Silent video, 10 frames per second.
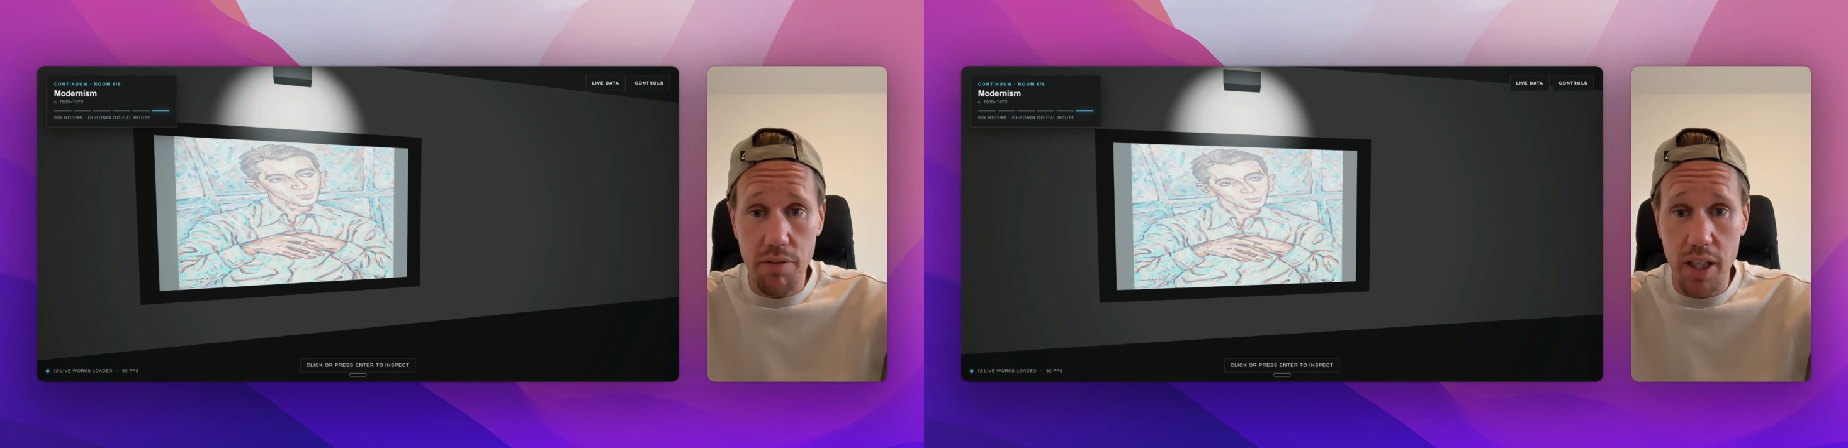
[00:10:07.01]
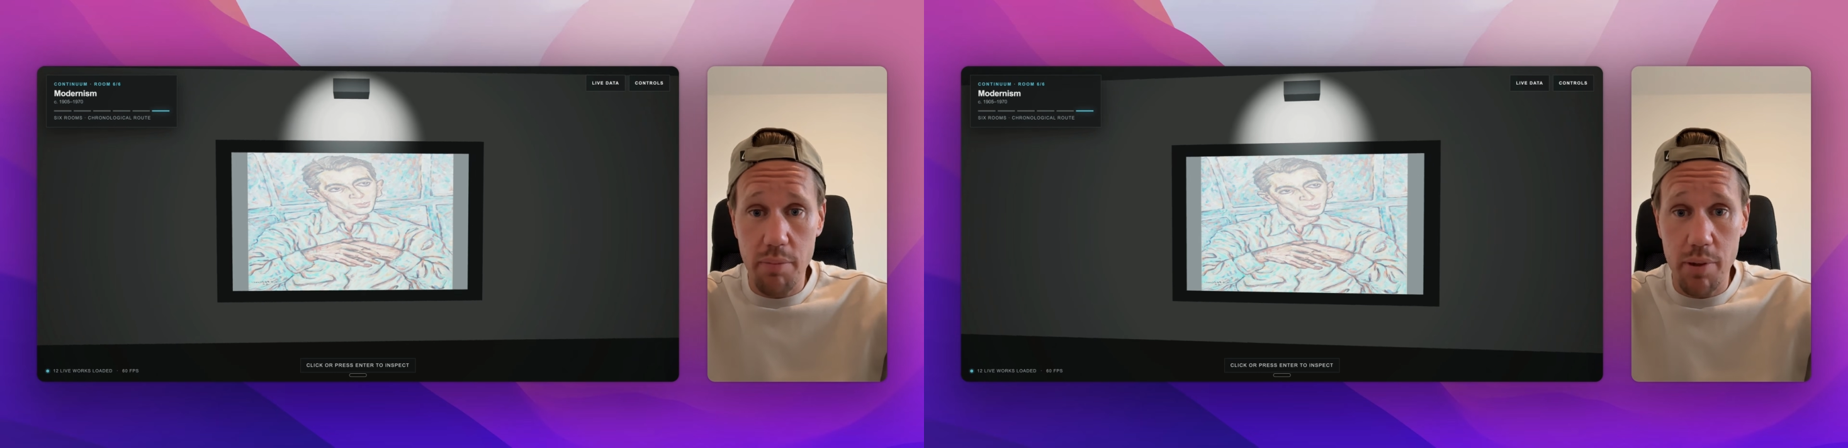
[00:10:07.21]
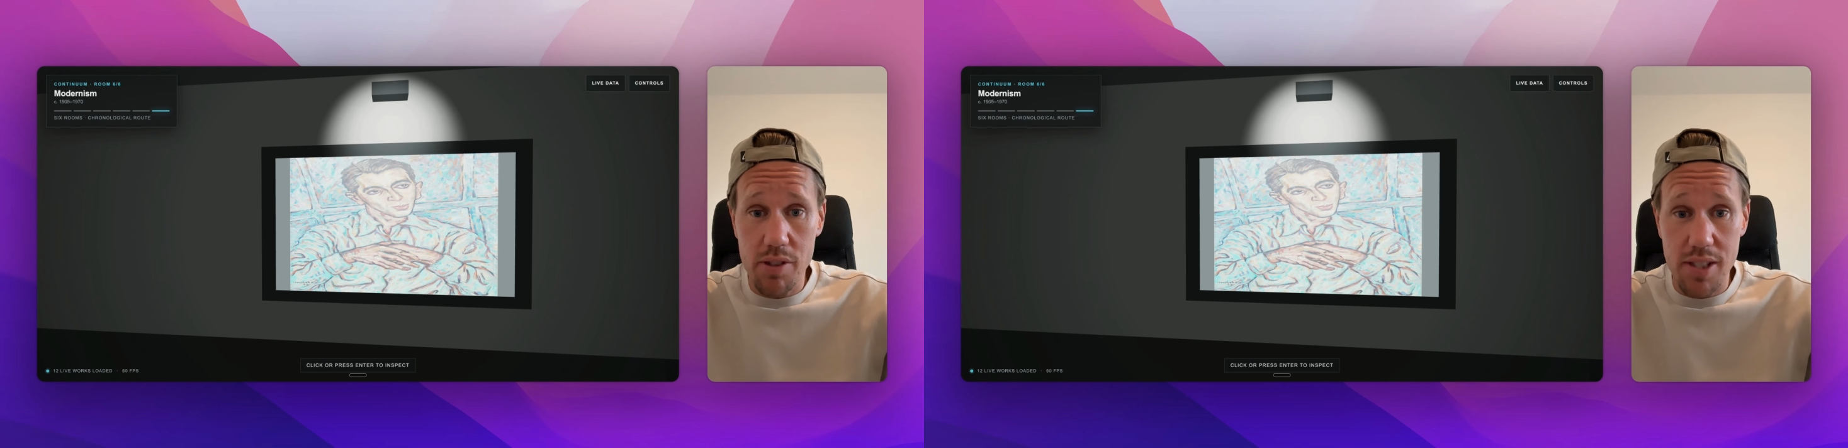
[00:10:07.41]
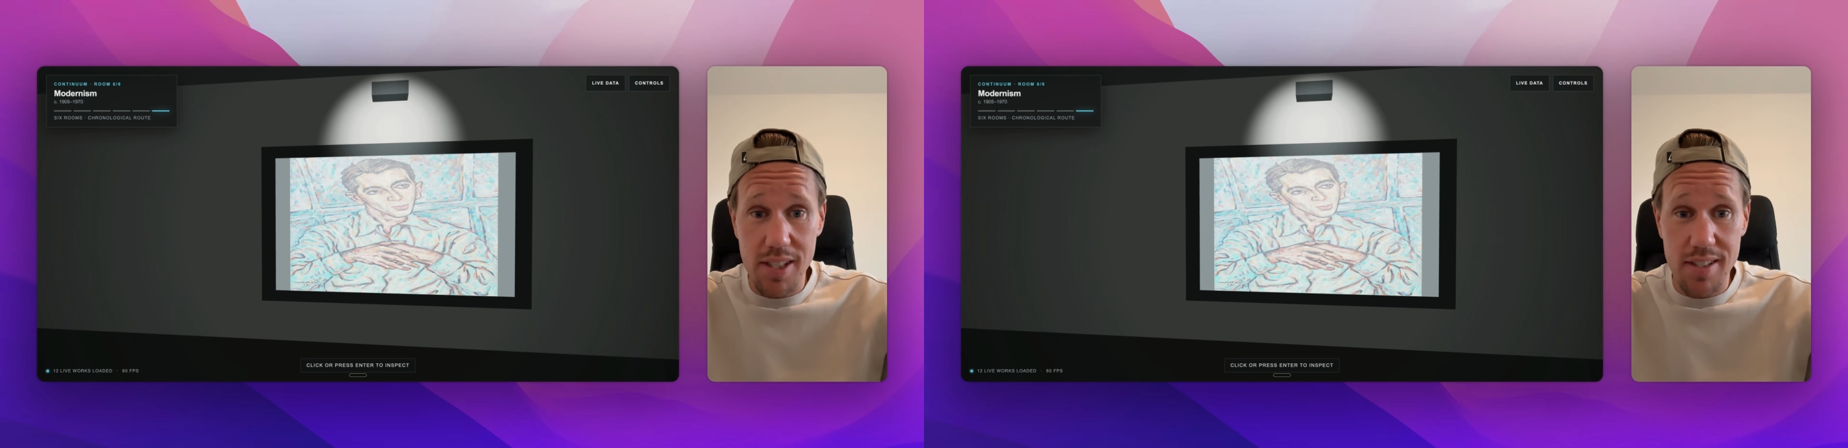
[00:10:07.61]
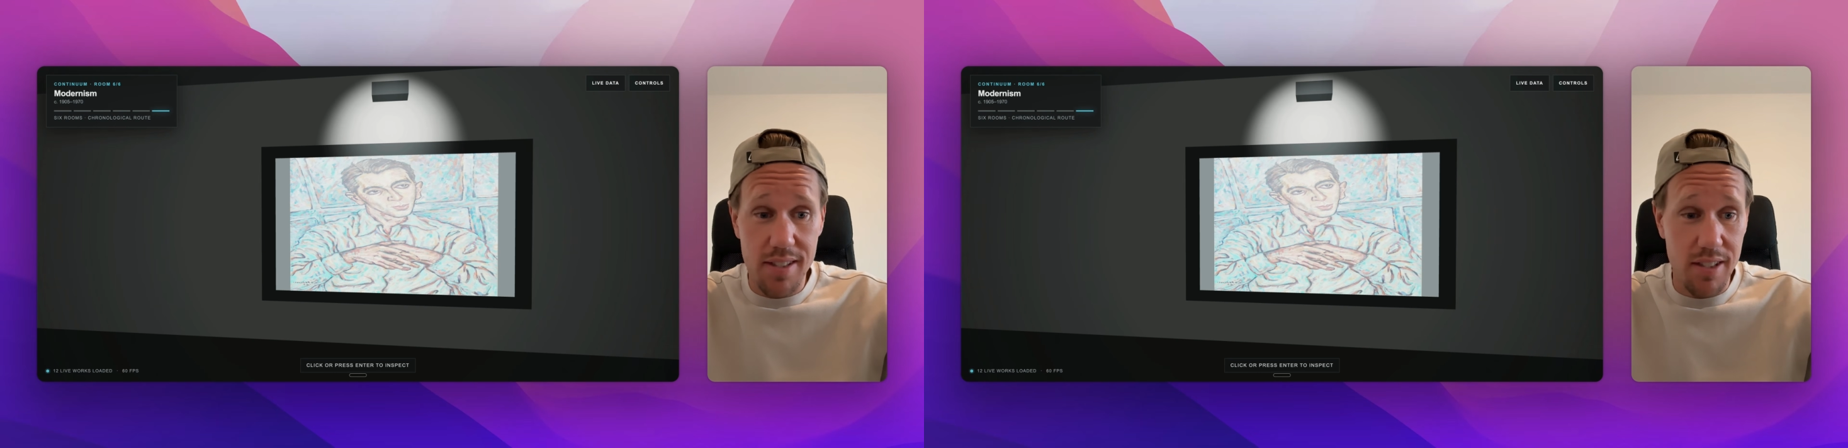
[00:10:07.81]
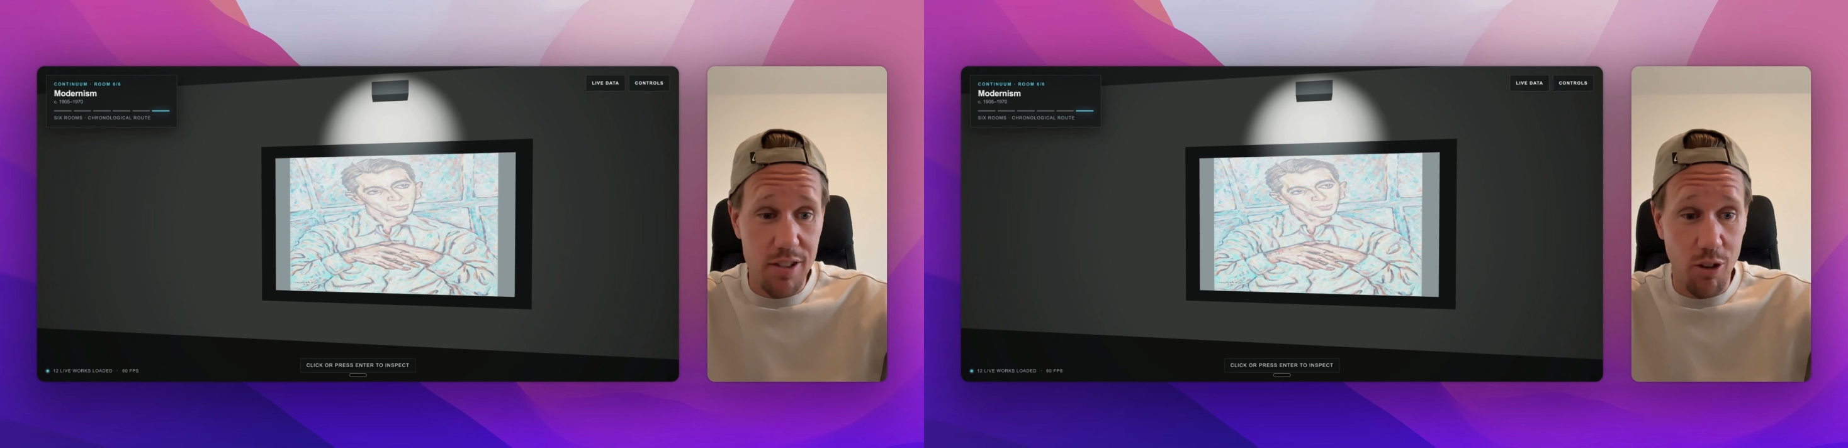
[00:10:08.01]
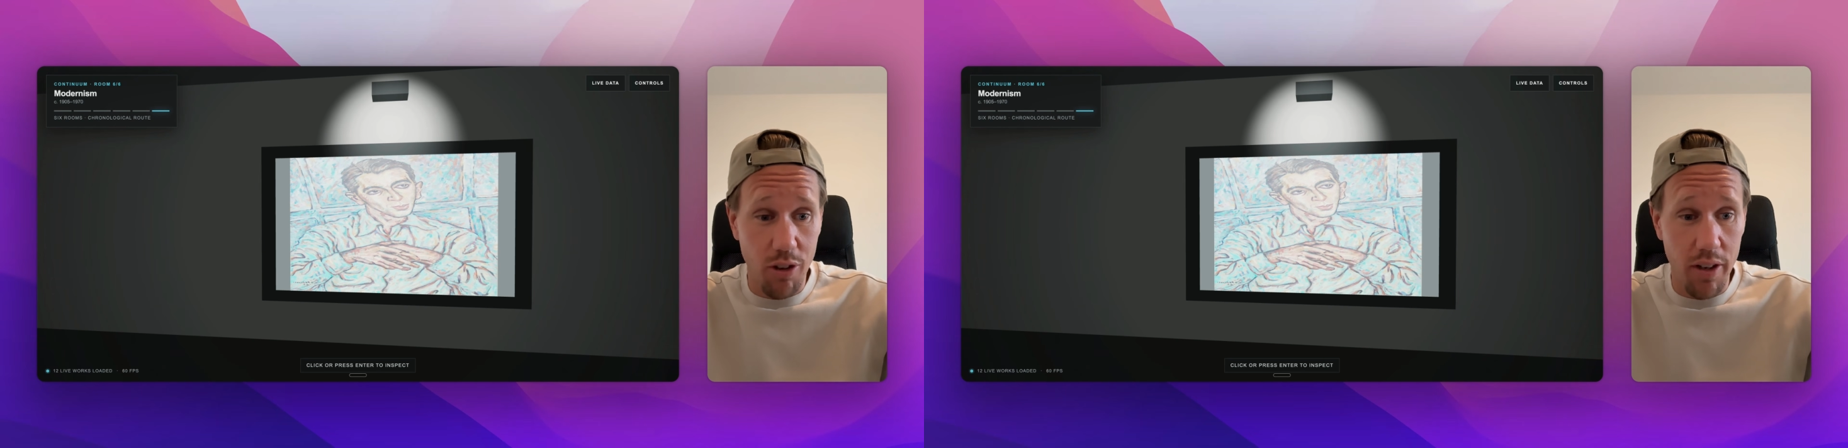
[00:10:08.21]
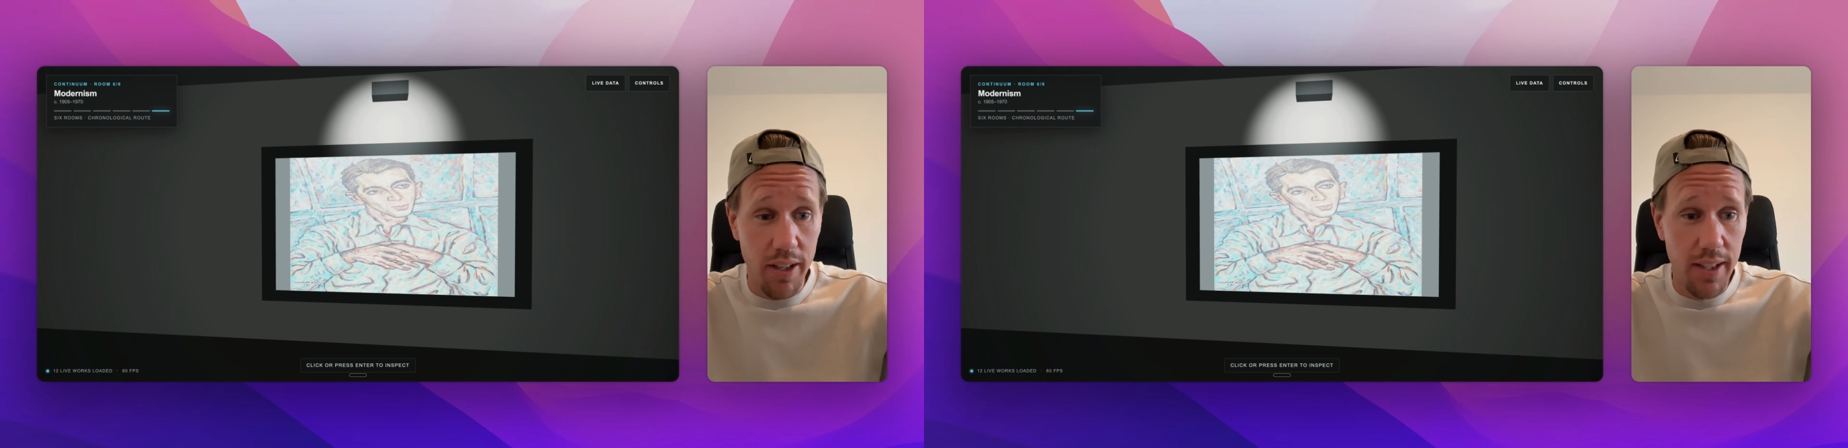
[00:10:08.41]
5.6
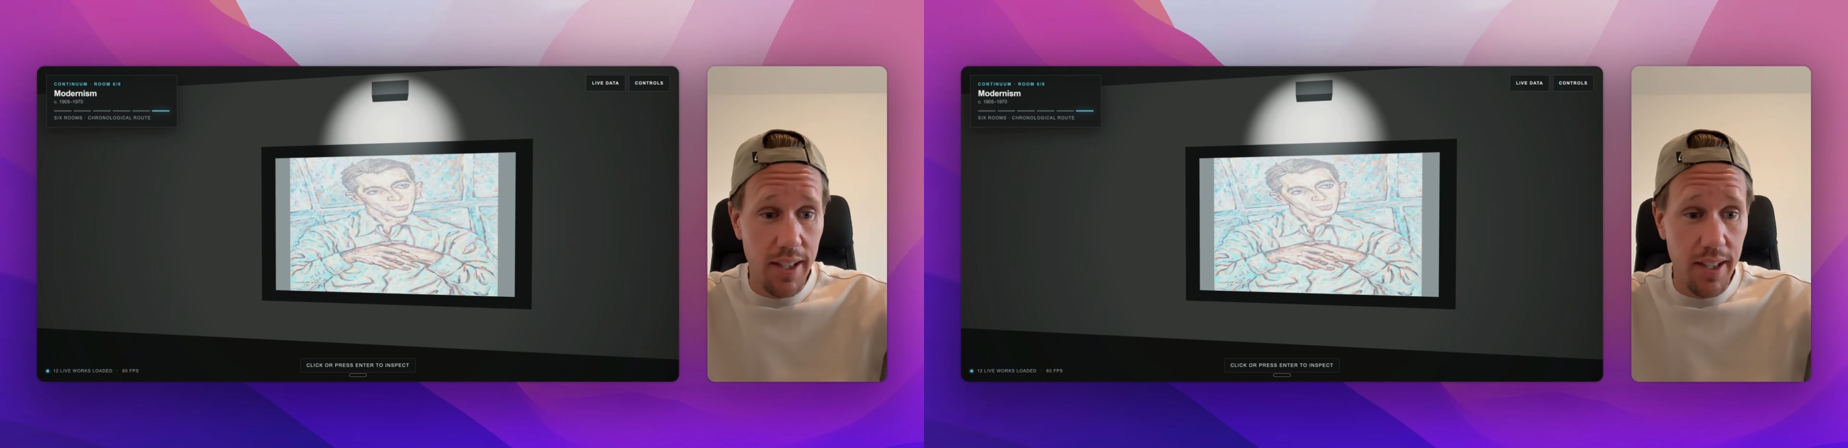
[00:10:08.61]
Sol.